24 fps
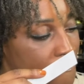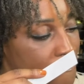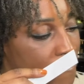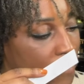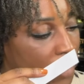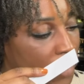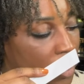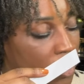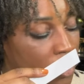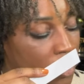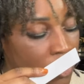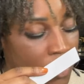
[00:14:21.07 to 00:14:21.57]

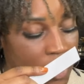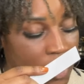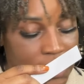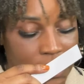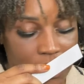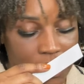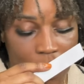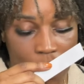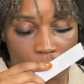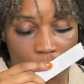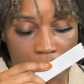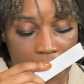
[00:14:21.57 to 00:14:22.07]
oh, it's
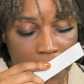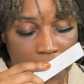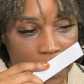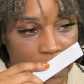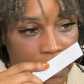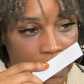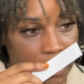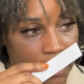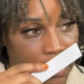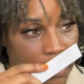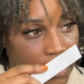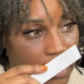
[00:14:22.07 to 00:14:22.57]
the
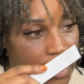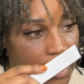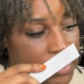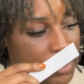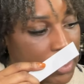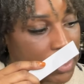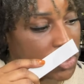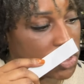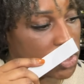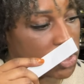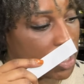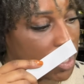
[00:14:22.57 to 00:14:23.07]
opening. It's
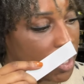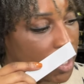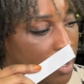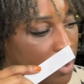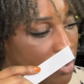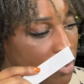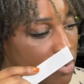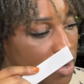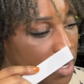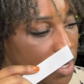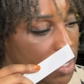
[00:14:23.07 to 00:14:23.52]
the cherry.